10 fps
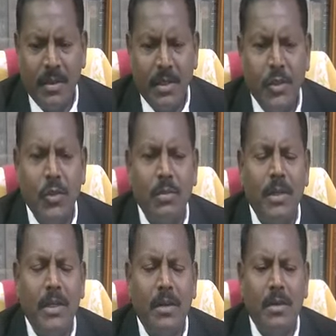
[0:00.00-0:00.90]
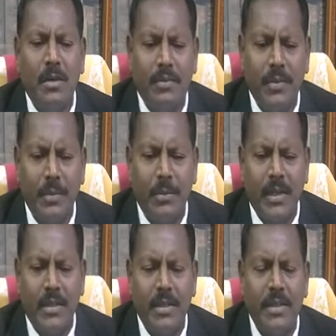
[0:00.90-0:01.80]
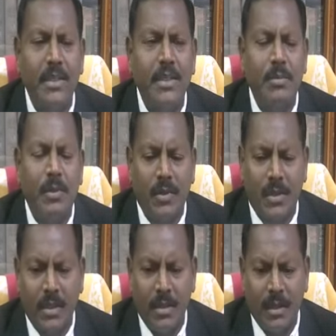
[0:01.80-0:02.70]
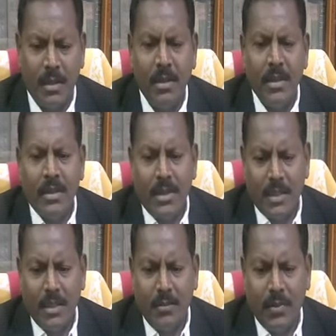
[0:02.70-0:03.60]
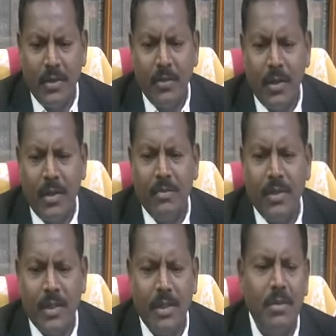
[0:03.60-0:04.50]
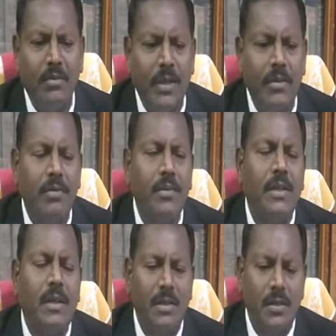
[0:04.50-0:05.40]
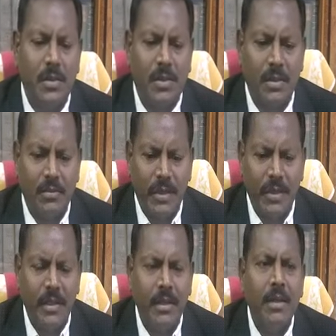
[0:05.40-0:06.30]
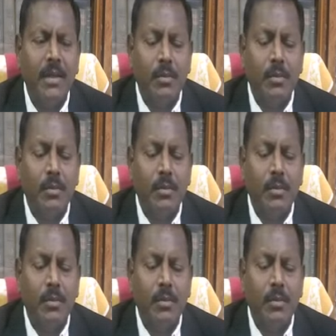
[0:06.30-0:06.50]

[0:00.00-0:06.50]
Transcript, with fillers: issued by Governor of AP exercising powers under Section 5.1 of the Schedule 5 of the Constitution of India,